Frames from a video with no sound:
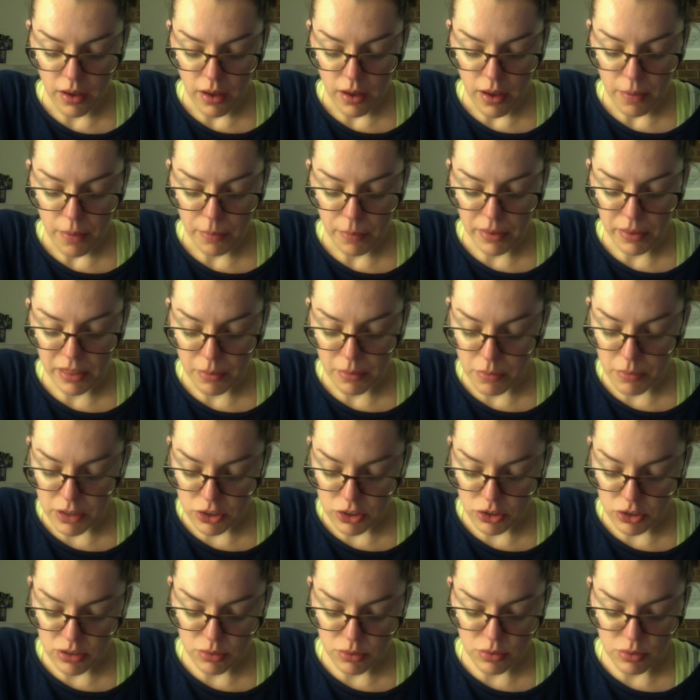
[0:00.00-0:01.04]
But the
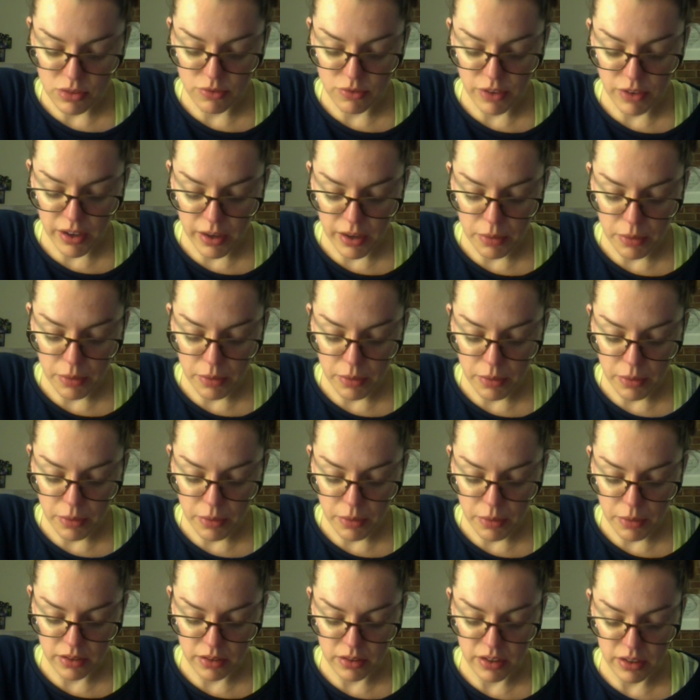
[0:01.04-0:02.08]
mistress was very
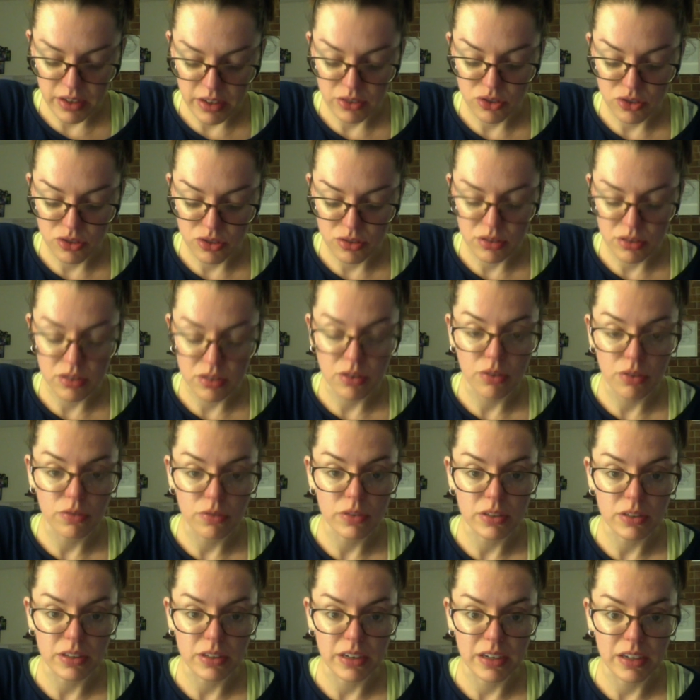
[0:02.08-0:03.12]
particular and stood over
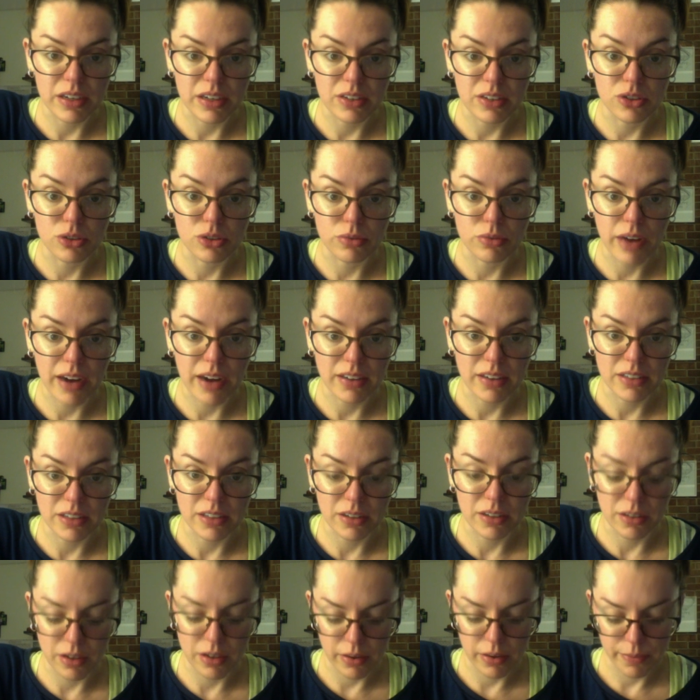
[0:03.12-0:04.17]
Liddy, directing
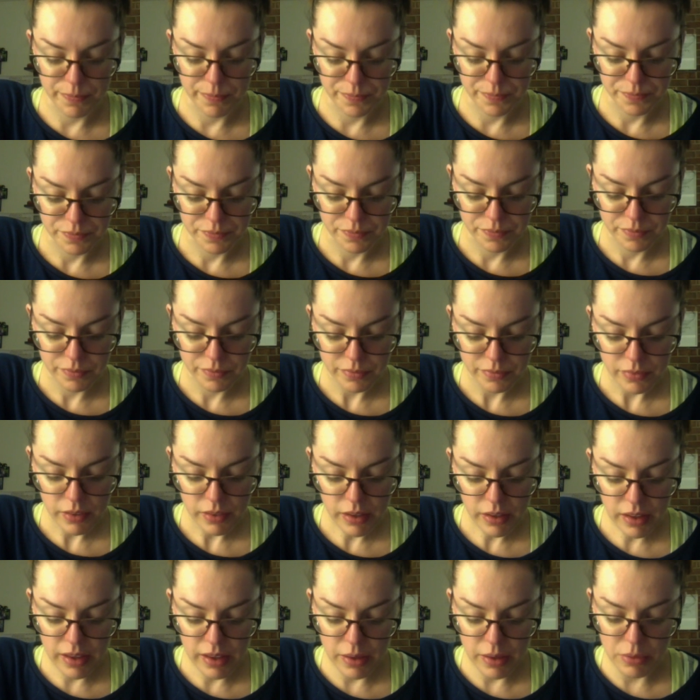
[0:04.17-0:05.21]
her.
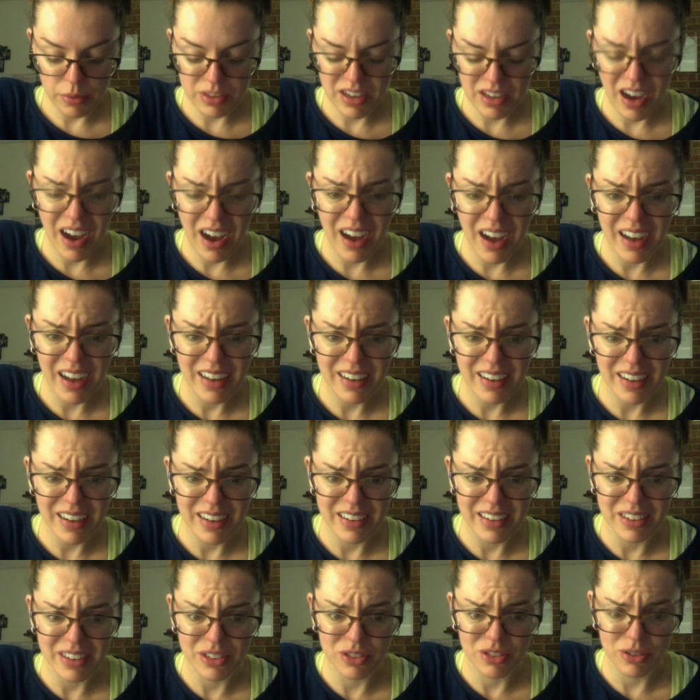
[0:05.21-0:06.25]
It was hot and
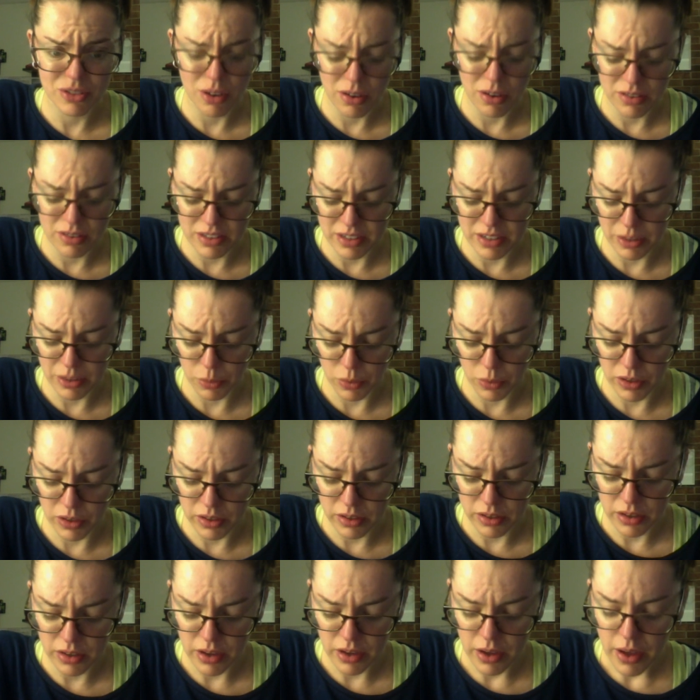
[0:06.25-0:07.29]
exhausting
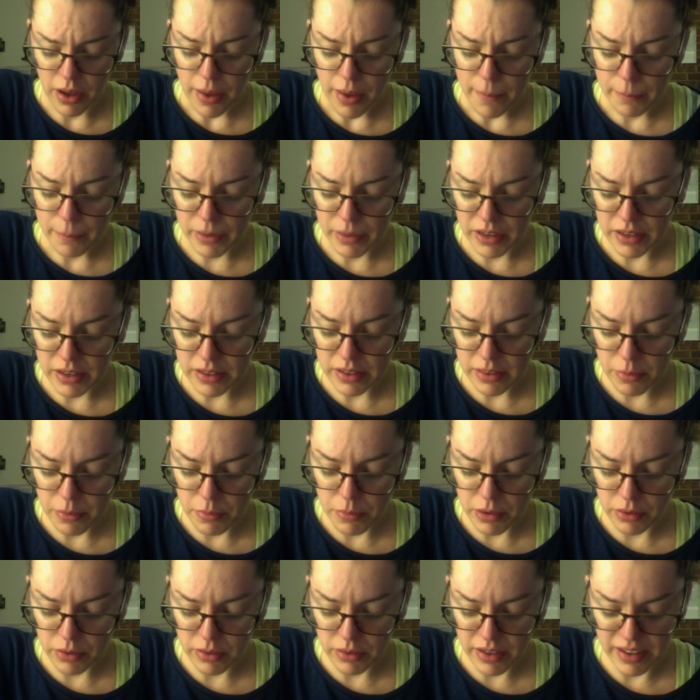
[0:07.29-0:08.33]
work, beating the
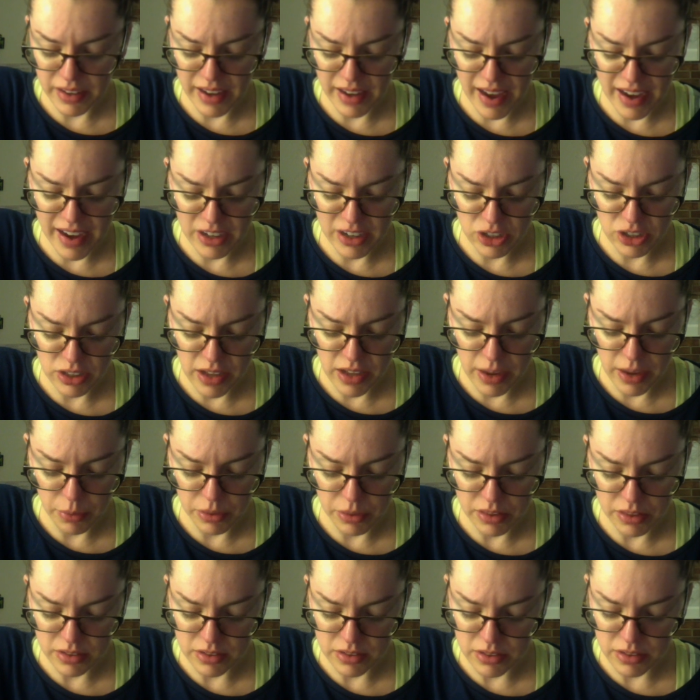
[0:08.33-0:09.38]
milk and ash lye with
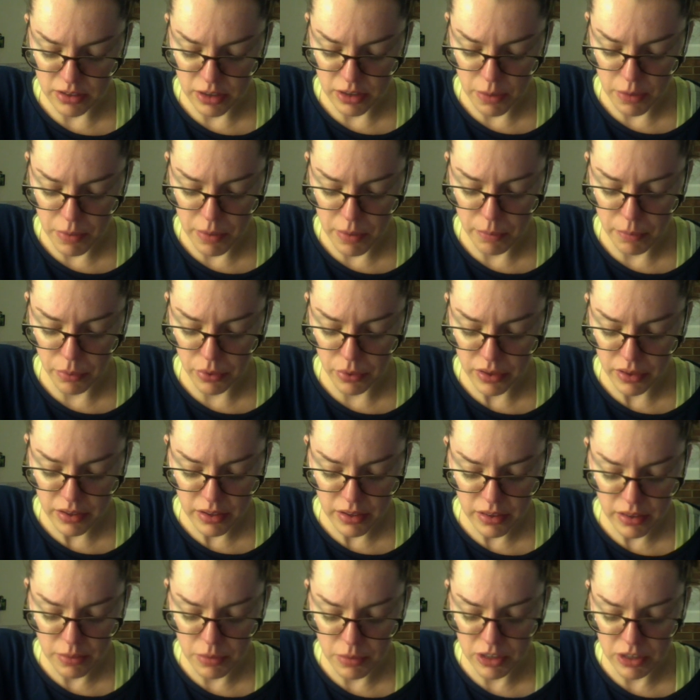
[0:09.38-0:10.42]
the syrup and boiling
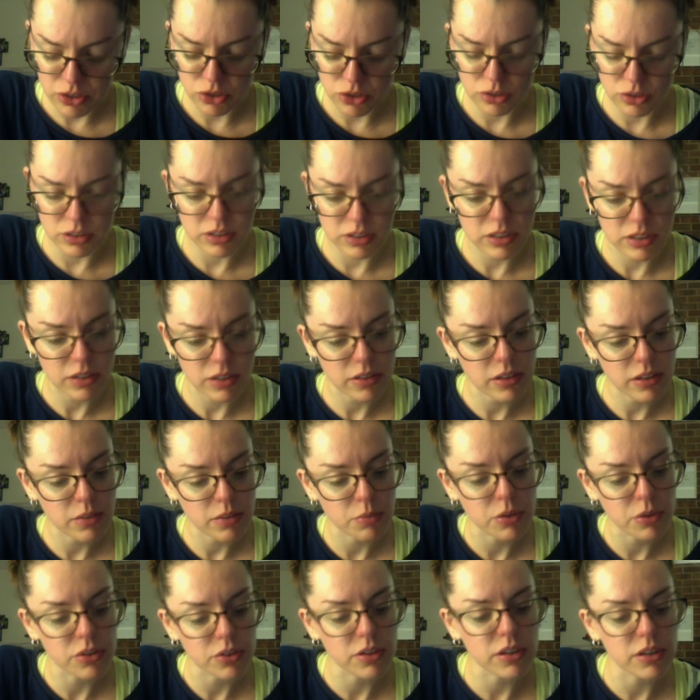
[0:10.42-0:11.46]
the mixture until the
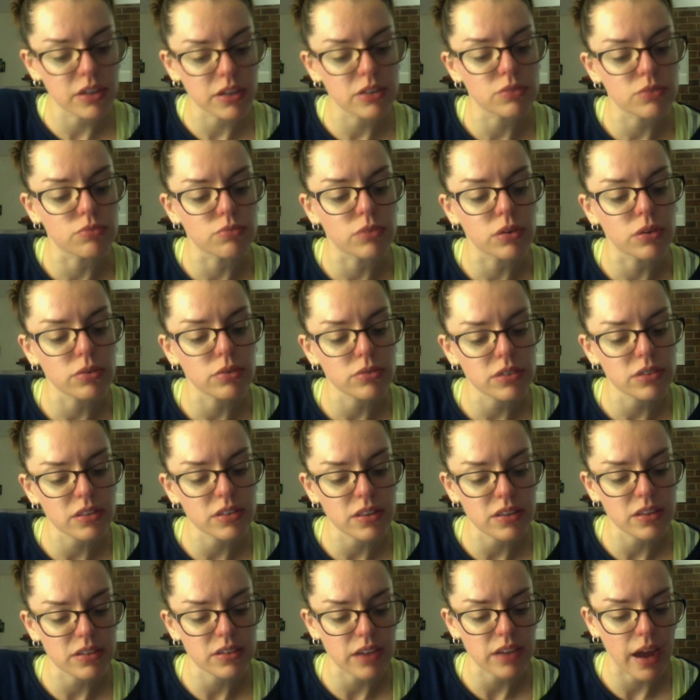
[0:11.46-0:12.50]
impurities rose to
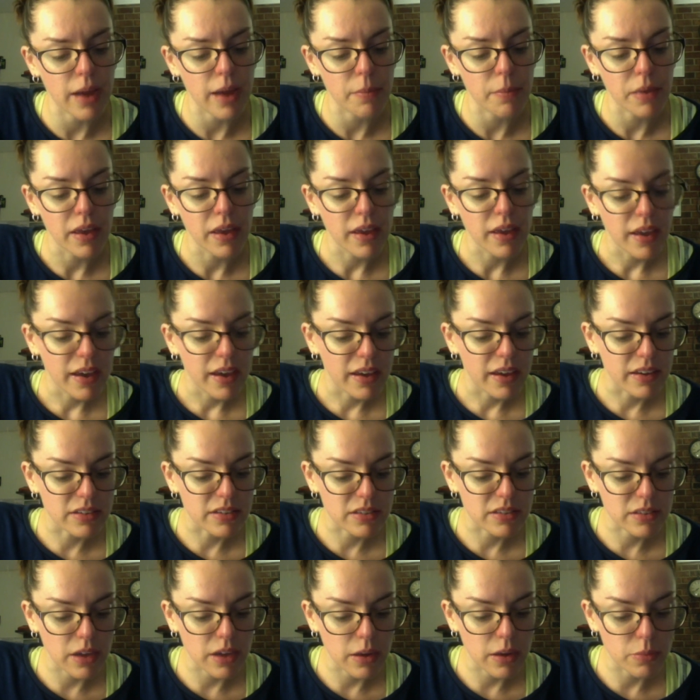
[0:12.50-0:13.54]
the top in a
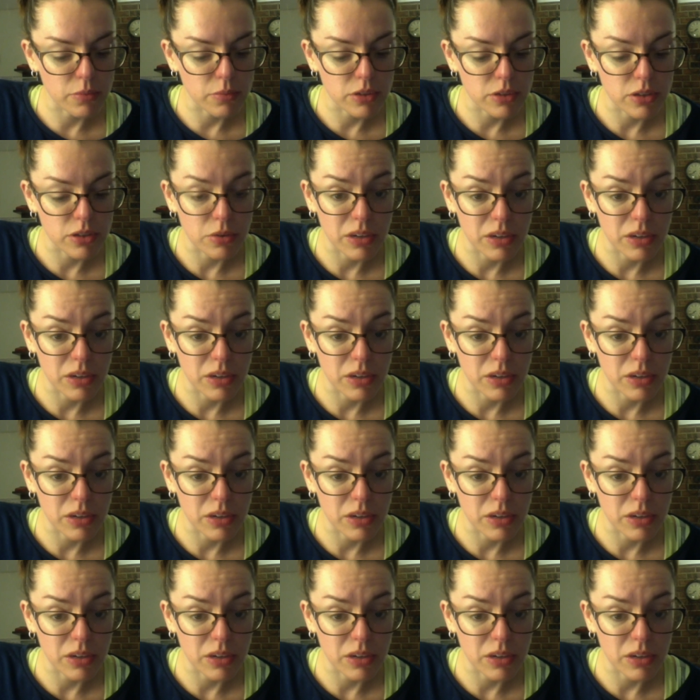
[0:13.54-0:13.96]
scum so it